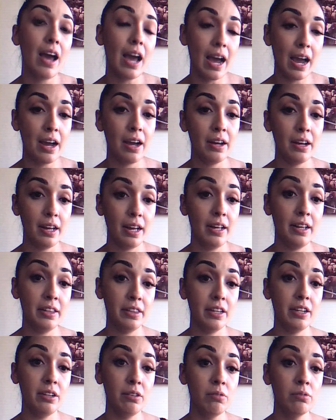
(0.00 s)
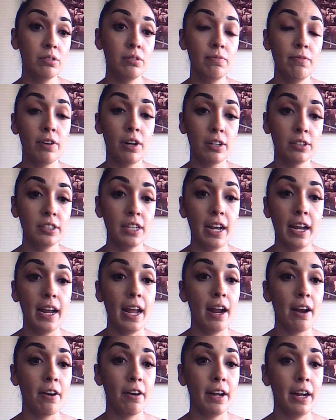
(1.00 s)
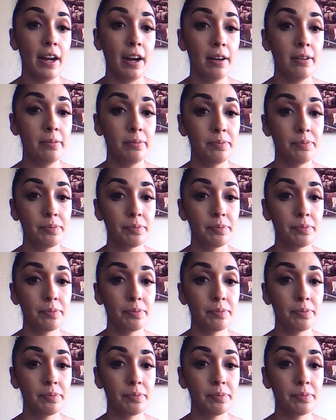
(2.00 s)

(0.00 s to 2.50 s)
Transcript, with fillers: at, uh, at, uh, in the Uvalde area.